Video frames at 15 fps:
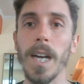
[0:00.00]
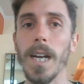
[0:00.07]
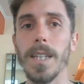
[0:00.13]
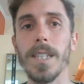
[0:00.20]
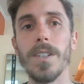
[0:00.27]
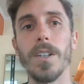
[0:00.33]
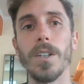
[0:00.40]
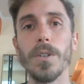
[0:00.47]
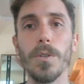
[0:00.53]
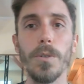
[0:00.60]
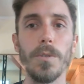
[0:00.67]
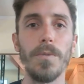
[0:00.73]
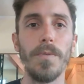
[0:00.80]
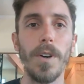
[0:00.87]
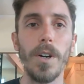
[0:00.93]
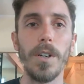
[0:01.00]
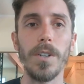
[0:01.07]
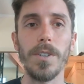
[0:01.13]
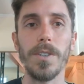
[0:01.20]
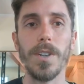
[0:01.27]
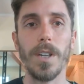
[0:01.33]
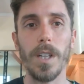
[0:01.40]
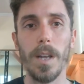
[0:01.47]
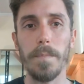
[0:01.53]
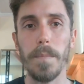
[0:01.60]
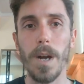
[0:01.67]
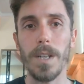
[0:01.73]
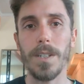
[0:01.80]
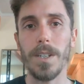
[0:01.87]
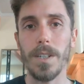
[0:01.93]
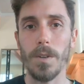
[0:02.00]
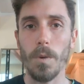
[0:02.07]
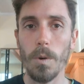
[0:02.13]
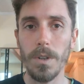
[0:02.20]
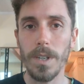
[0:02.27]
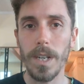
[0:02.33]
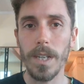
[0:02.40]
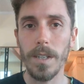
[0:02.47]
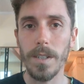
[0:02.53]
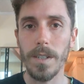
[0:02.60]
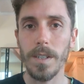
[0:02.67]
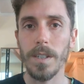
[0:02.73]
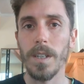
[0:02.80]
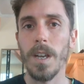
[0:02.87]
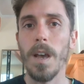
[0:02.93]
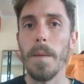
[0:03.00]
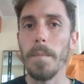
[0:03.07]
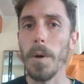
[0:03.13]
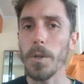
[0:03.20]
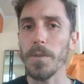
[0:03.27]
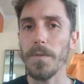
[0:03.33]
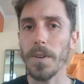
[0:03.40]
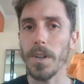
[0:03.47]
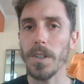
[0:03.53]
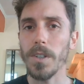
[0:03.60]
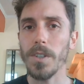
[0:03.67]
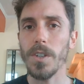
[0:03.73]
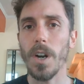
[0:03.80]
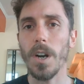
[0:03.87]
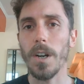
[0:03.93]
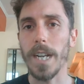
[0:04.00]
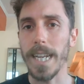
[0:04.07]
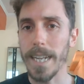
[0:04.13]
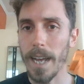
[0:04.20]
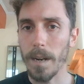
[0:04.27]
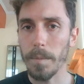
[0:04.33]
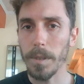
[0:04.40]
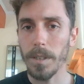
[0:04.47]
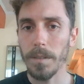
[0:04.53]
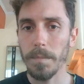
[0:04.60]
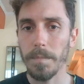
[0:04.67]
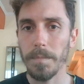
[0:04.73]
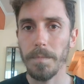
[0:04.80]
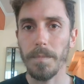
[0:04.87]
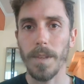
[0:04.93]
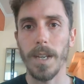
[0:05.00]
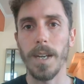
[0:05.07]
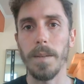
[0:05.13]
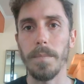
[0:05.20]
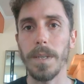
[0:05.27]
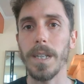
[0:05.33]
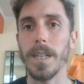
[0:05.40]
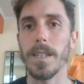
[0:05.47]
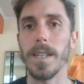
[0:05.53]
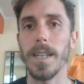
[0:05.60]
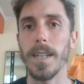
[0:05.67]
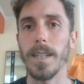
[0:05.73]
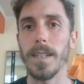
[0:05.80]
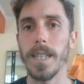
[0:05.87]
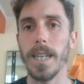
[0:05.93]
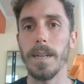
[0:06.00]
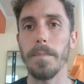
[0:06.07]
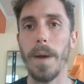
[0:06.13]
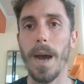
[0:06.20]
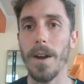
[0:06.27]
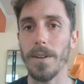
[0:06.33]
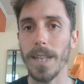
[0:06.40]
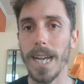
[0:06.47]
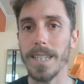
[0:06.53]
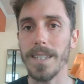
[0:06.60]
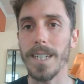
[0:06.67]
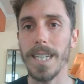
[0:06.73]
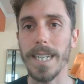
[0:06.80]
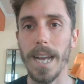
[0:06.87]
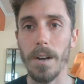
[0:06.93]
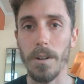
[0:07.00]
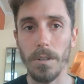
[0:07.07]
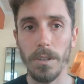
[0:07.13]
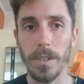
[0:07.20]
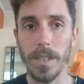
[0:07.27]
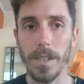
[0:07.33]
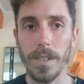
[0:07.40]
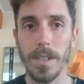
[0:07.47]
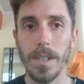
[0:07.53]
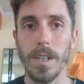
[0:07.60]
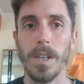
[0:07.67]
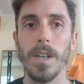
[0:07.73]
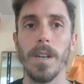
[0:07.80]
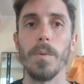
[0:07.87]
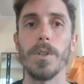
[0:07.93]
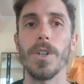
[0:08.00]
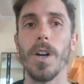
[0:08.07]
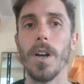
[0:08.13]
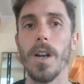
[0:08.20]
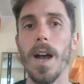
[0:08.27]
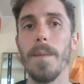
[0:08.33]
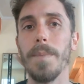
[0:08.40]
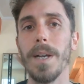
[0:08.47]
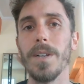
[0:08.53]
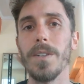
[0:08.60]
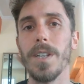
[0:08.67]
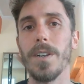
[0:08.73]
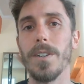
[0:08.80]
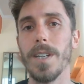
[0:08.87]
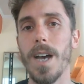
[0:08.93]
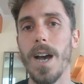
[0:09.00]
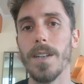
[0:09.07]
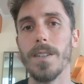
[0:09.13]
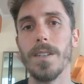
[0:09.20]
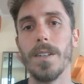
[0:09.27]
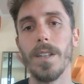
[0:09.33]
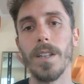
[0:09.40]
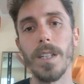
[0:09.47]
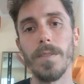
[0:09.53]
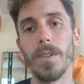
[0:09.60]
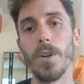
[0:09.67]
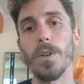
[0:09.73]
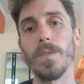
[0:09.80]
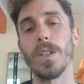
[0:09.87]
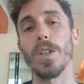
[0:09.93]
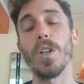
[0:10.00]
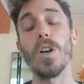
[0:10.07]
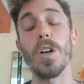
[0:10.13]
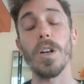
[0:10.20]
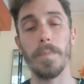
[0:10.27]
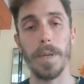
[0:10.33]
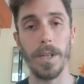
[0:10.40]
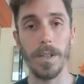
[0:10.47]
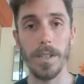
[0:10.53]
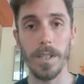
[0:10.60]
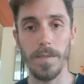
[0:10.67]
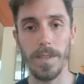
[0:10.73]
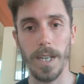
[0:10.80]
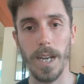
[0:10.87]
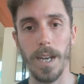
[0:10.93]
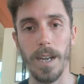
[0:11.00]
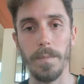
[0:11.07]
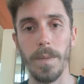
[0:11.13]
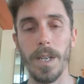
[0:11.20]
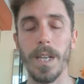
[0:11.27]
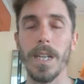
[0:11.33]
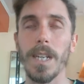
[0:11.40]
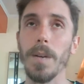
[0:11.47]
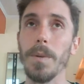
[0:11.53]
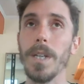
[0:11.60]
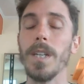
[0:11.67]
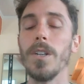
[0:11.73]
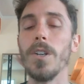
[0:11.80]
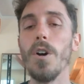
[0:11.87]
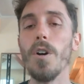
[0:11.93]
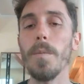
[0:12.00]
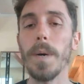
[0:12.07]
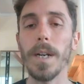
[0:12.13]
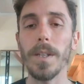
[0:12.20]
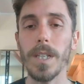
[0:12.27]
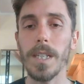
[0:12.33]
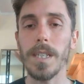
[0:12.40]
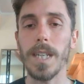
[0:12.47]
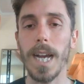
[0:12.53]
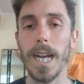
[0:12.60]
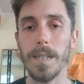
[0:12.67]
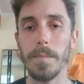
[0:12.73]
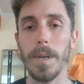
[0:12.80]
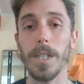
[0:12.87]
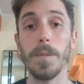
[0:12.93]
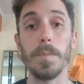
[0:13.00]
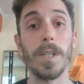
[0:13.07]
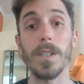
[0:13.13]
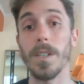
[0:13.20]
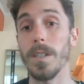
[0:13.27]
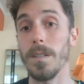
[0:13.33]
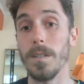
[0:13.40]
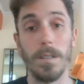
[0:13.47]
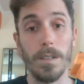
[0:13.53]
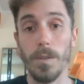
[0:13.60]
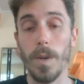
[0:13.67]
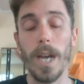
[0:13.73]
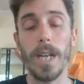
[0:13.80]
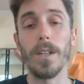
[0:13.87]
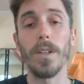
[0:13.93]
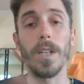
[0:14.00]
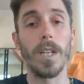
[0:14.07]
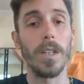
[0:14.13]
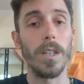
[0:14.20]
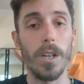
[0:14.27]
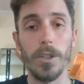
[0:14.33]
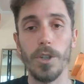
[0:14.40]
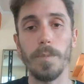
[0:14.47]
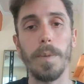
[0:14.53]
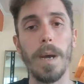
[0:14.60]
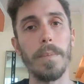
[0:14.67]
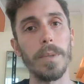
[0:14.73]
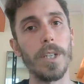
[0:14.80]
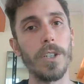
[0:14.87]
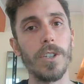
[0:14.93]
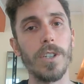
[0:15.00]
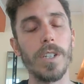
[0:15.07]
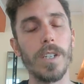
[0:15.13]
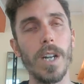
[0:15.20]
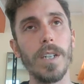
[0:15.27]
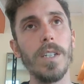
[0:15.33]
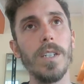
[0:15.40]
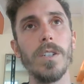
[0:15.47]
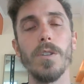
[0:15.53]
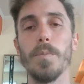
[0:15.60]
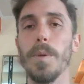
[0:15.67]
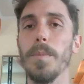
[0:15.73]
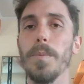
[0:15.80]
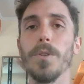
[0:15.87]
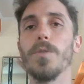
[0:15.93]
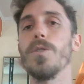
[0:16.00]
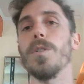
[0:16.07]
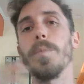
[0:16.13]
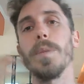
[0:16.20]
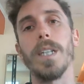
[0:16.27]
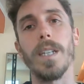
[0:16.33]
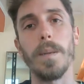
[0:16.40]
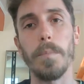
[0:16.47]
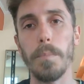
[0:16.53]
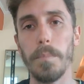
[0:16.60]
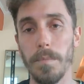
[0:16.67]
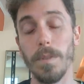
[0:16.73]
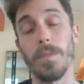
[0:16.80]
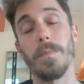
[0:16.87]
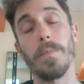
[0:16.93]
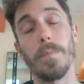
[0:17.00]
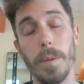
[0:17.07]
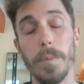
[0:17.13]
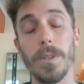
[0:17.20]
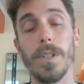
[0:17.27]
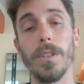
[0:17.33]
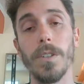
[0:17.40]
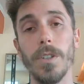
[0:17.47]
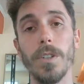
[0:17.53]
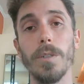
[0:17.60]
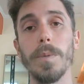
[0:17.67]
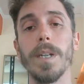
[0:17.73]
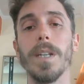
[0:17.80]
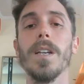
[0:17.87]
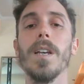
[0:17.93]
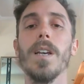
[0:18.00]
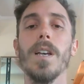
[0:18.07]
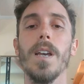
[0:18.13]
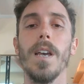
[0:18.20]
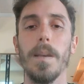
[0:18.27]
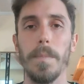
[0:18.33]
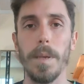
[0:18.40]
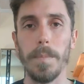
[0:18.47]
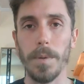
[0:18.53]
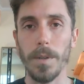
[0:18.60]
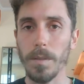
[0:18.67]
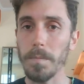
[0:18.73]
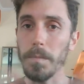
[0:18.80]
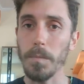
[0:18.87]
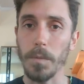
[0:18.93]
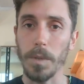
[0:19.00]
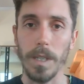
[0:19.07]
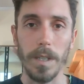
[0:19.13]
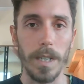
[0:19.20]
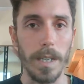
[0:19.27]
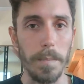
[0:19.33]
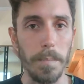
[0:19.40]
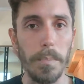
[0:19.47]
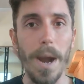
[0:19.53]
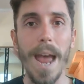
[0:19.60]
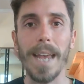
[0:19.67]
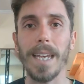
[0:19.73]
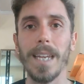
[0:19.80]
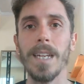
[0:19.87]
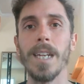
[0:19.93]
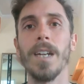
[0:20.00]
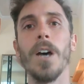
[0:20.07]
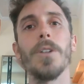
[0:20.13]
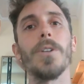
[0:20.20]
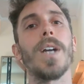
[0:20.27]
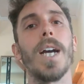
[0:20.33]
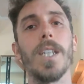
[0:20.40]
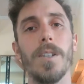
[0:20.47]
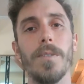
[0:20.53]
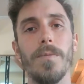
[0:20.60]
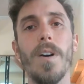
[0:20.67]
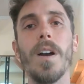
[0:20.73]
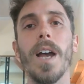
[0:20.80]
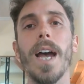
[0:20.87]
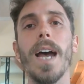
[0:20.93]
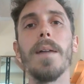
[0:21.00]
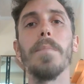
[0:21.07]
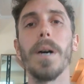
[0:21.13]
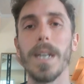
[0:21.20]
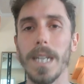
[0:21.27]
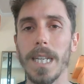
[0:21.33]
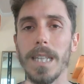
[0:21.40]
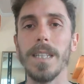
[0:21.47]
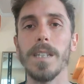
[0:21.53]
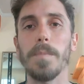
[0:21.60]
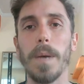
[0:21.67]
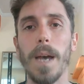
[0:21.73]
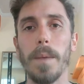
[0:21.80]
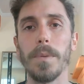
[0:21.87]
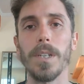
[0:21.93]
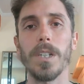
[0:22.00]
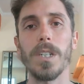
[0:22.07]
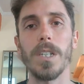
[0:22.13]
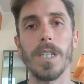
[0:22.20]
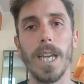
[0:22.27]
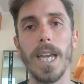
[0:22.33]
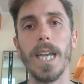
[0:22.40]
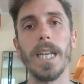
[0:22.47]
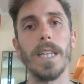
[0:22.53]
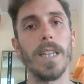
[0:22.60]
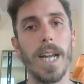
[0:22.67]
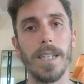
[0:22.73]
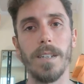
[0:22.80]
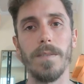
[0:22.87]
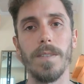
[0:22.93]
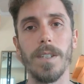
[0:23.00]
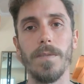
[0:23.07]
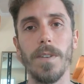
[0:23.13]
These include ferns, club mosses, and horsetails. Most ferns are inedible because they contain pyrrolizidine alkaloids, which are compounds that are toxic to the liver over long periods of time. And we didn't know about these as much because you had to look at larger population studies. So people used to be eating, well, people still do, but people would eat bracken and other kinds of fungi, but in these populations that ate lots of these